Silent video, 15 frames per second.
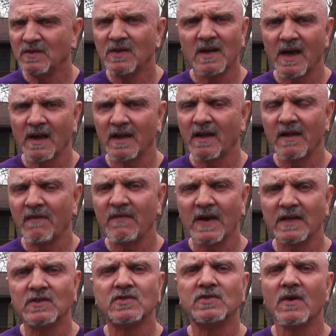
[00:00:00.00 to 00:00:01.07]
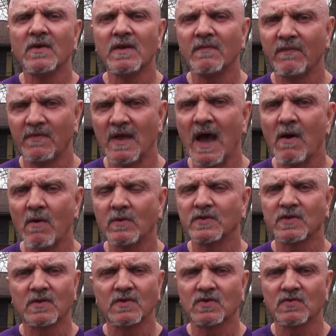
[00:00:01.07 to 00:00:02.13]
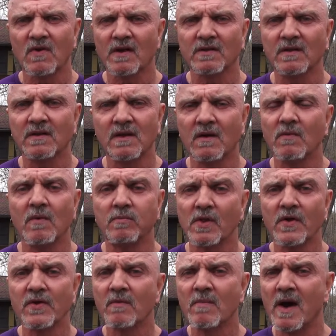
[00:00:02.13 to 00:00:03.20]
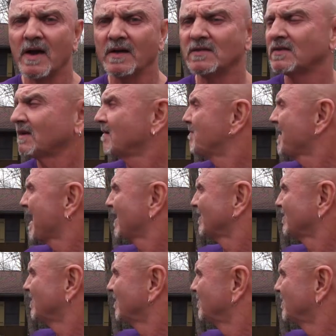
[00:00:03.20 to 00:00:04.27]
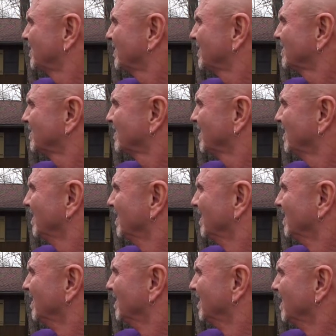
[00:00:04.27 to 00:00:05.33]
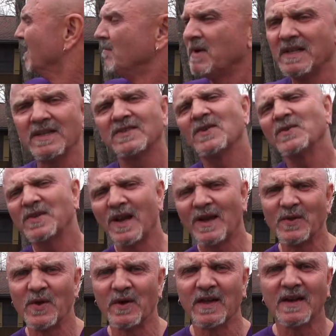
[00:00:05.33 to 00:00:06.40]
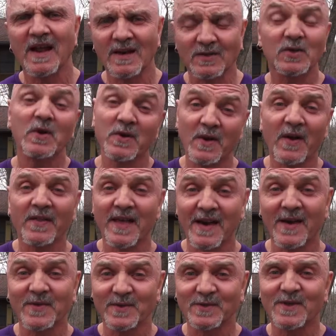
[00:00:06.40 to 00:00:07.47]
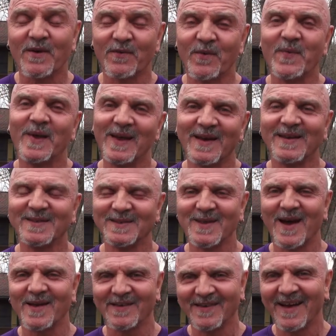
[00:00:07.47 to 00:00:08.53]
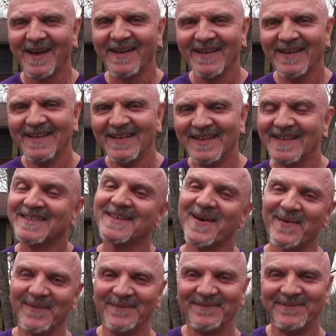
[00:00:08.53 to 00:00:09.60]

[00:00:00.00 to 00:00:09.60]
You got, if I could show you how it was constructed, it would blow your mind. It's like a battleship, seriously. But let's go look, and I'll show you all that other stuff when we get inside, okay? Let's go.